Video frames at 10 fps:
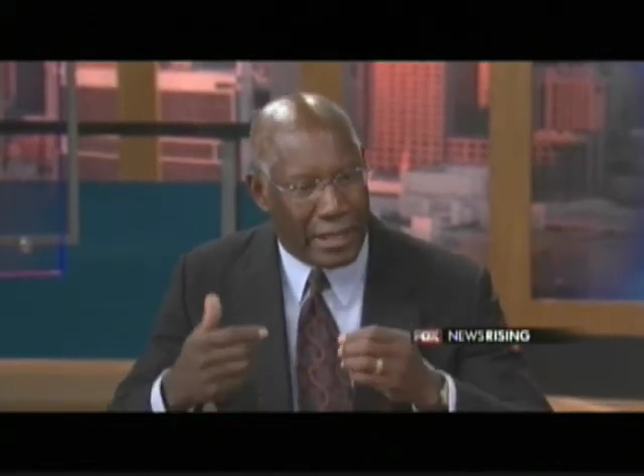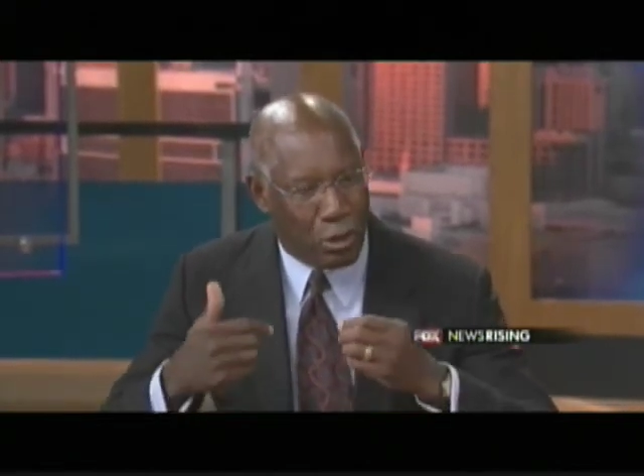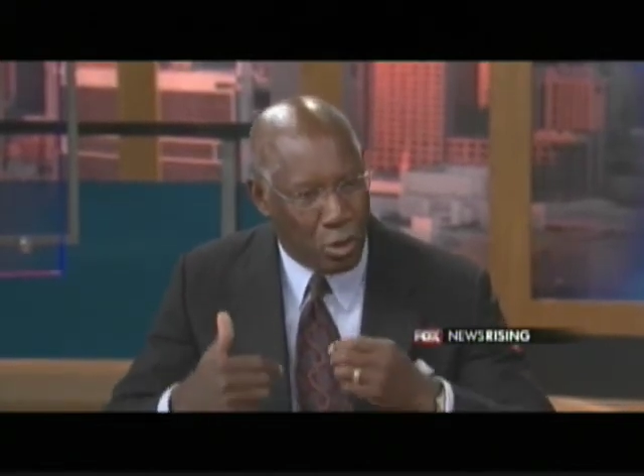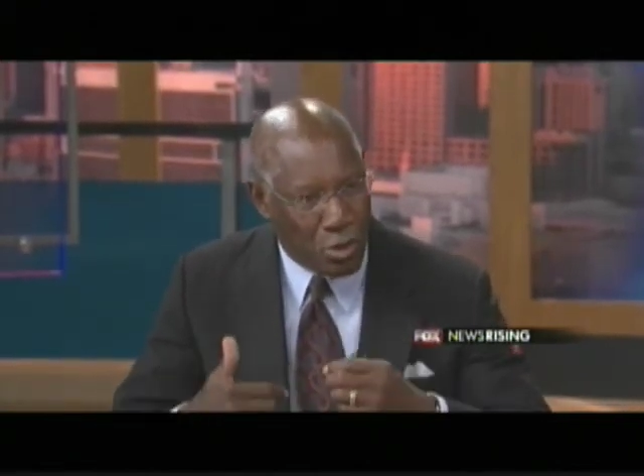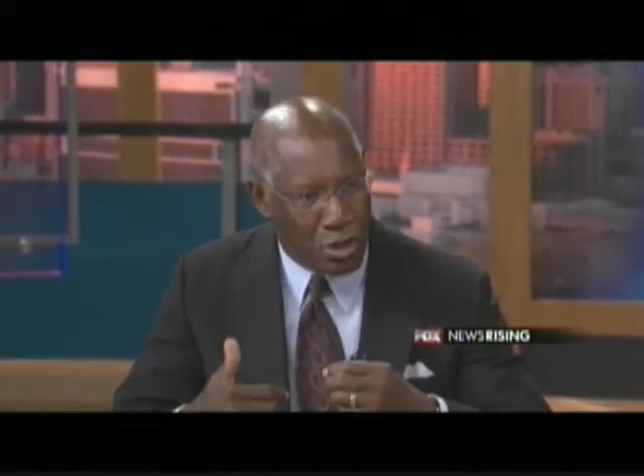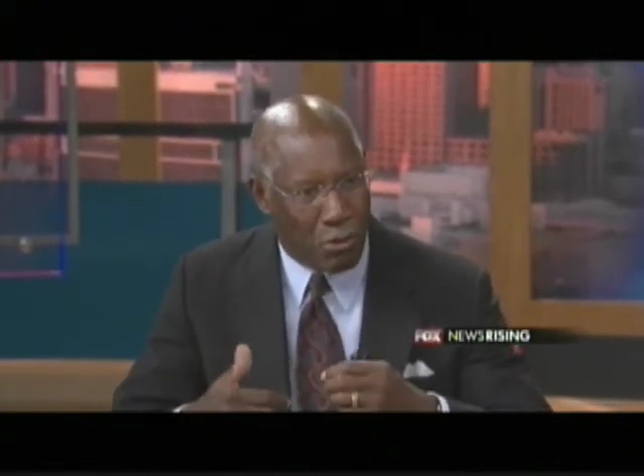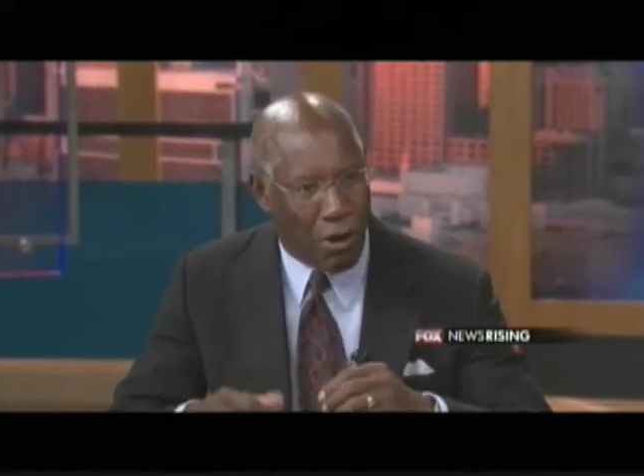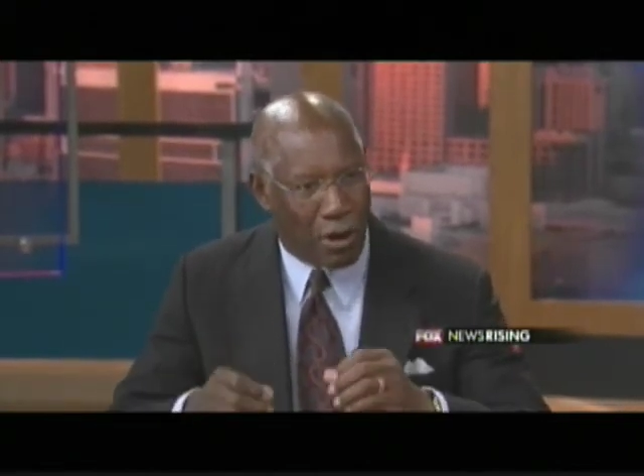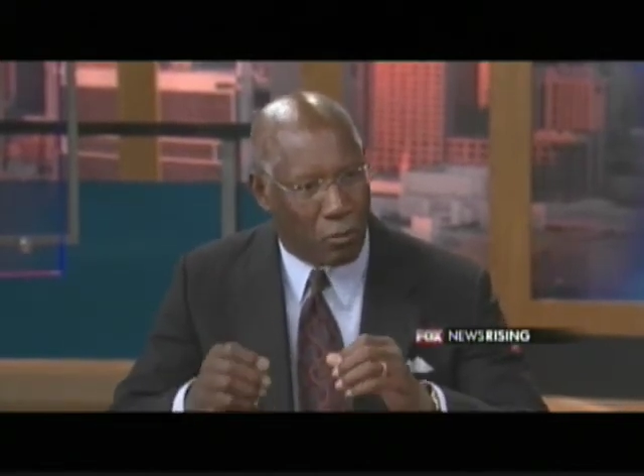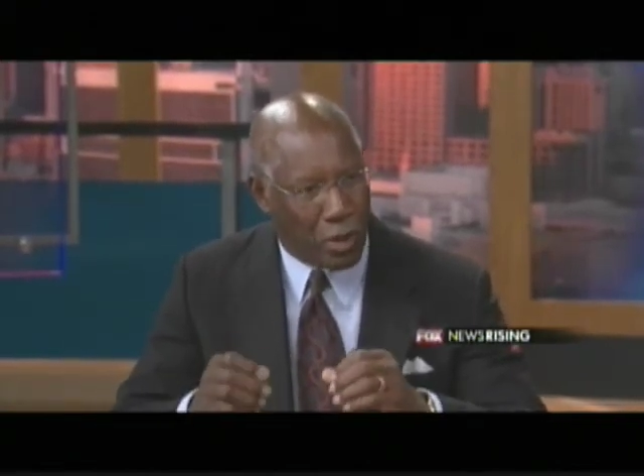in who
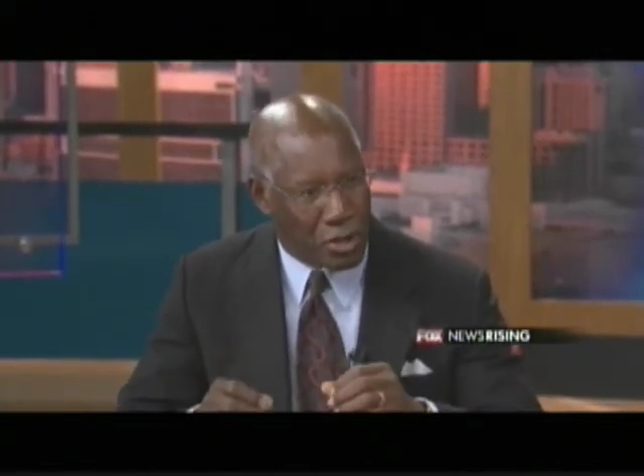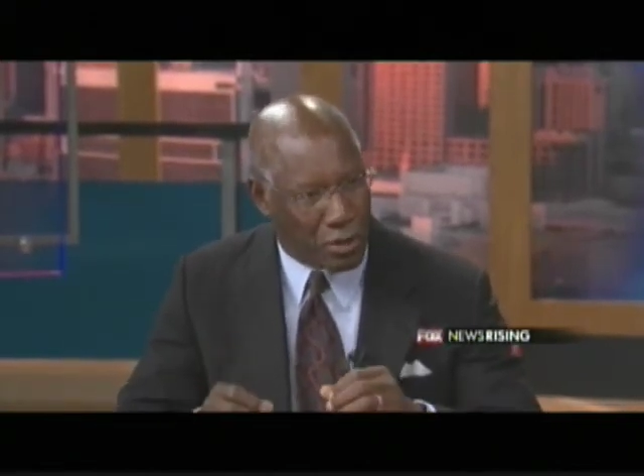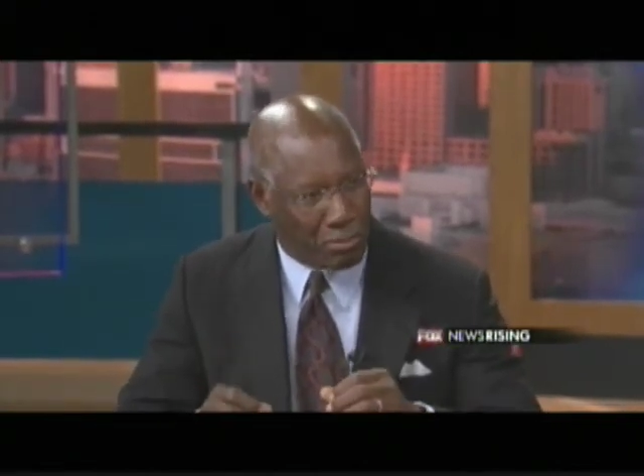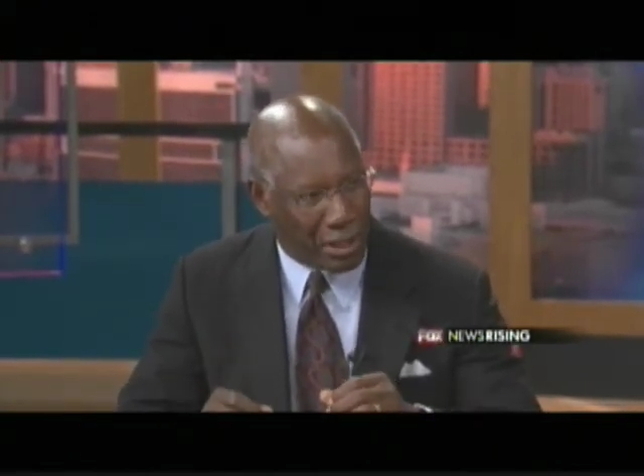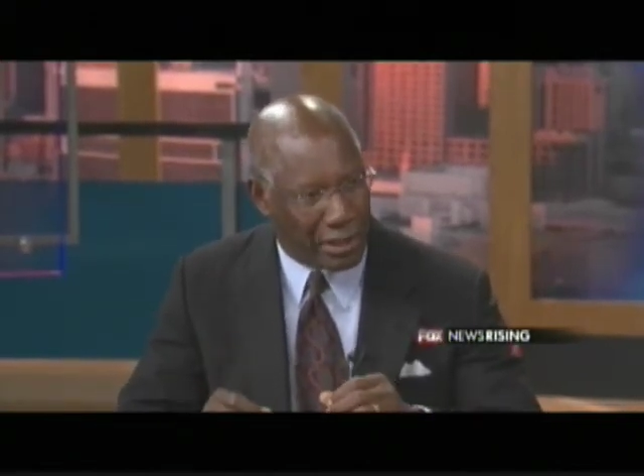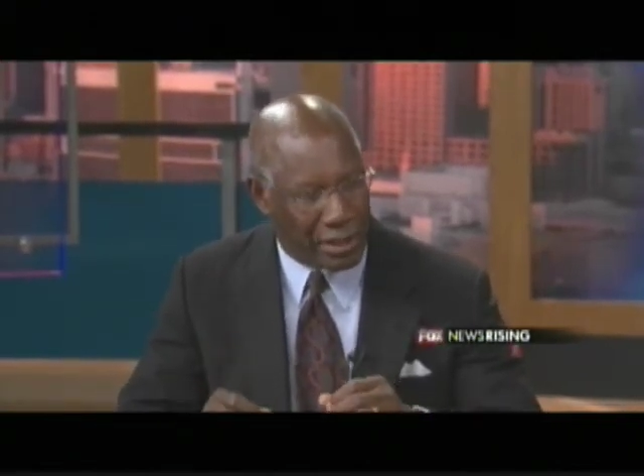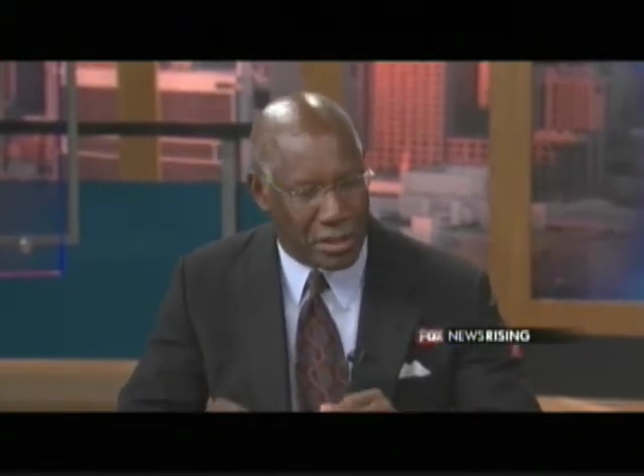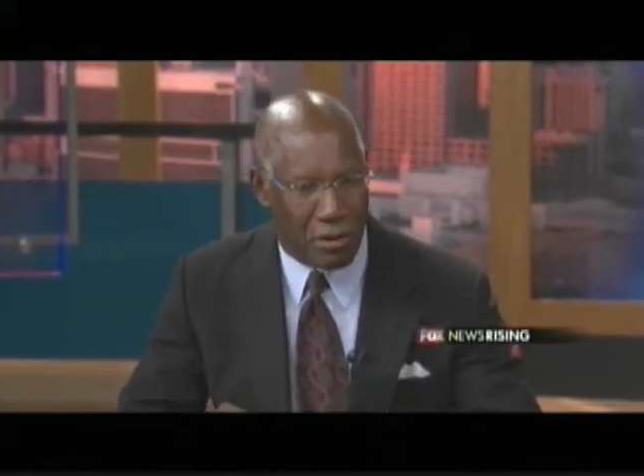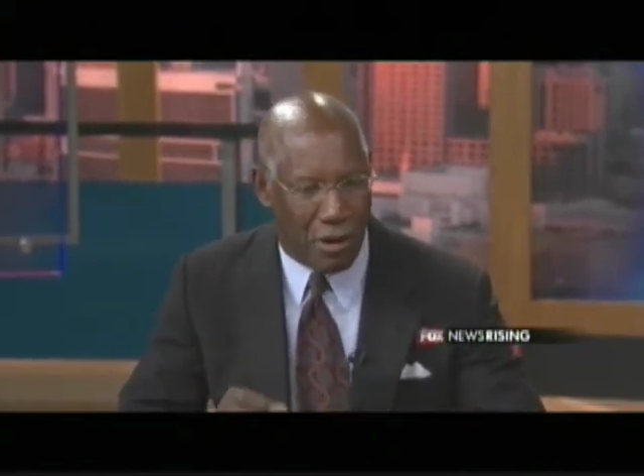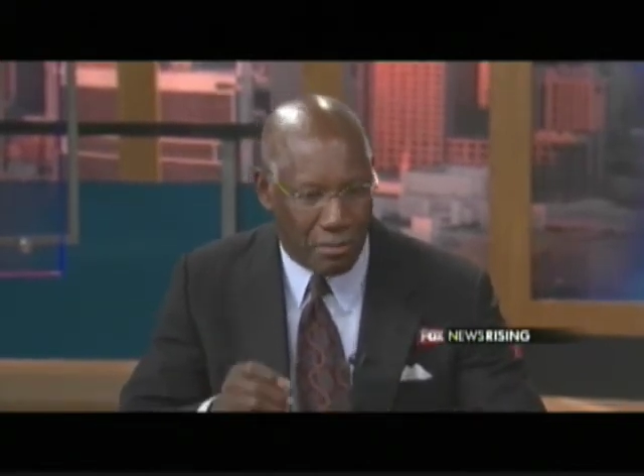you are and what your
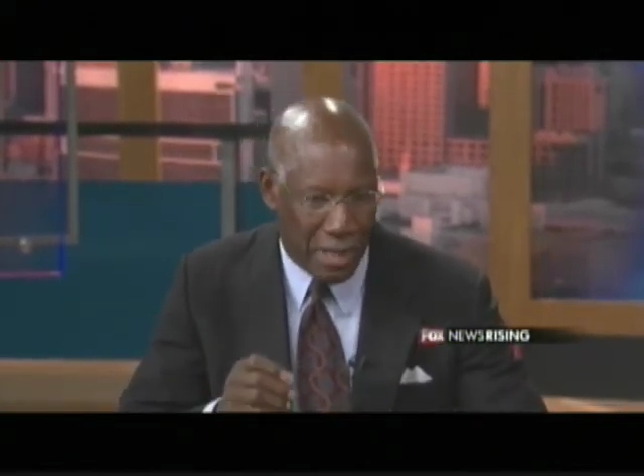abilities are,